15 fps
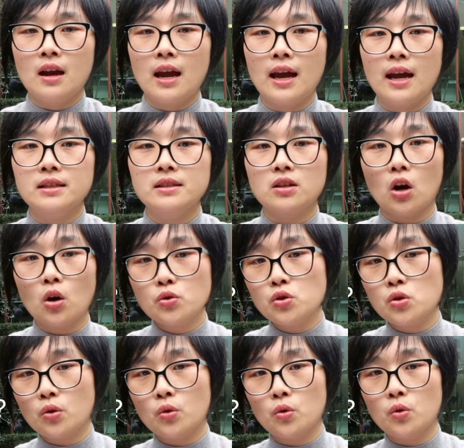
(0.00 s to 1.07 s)
And
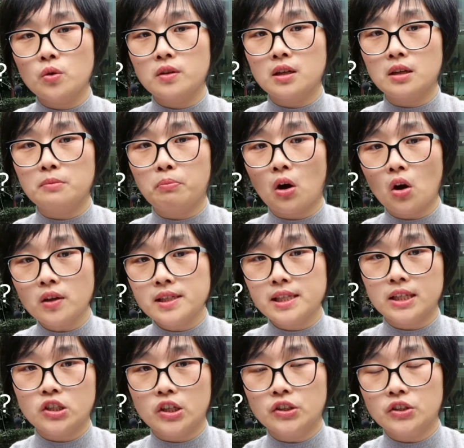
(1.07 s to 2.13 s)
also the
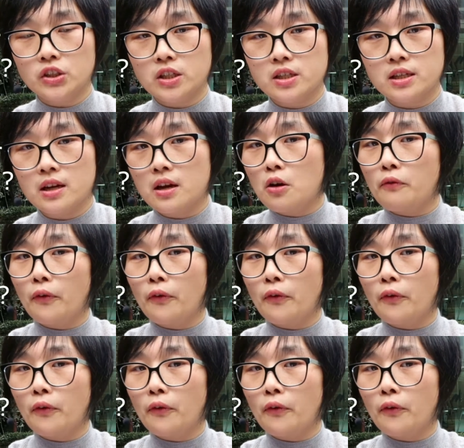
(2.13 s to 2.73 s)
policy changes.